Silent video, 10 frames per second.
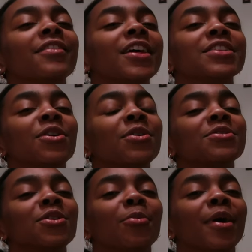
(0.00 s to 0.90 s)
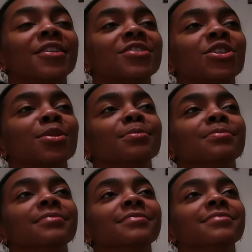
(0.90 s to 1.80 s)
love that song so much,
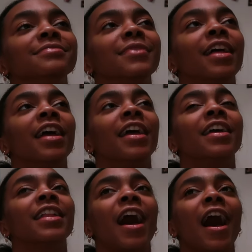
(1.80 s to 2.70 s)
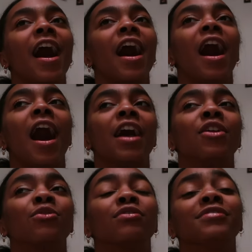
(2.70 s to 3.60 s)
and I
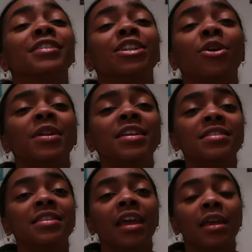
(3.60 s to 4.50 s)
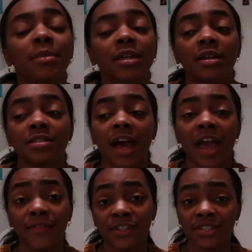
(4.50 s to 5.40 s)
don't fully know what he's saying because I
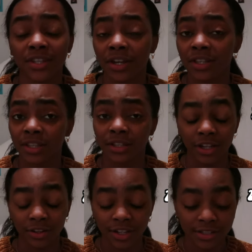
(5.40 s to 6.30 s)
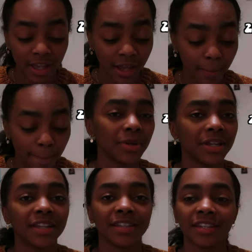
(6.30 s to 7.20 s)
haven't studied the lyrics yet,
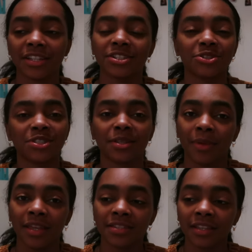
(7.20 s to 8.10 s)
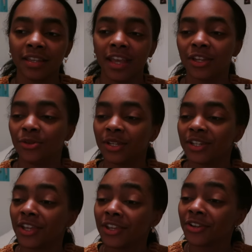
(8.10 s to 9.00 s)
but it's just amazing, and you
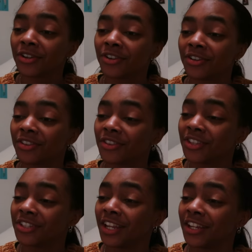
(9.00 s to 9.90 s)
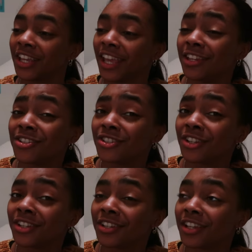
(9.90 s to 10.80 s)
can hear the
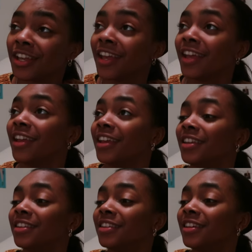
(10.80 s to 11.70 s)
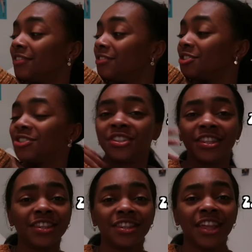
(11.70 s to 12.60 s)
dedication and just
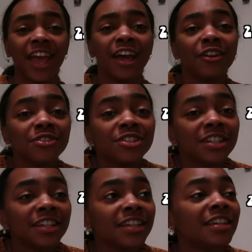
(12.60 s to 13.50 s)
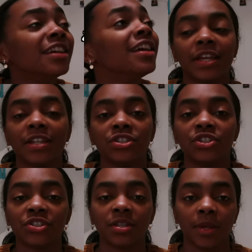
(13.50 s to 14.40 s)
the energy. It's
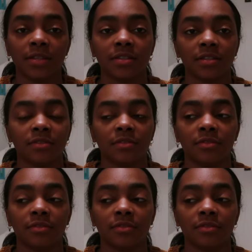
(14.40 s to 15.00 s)
just amazing.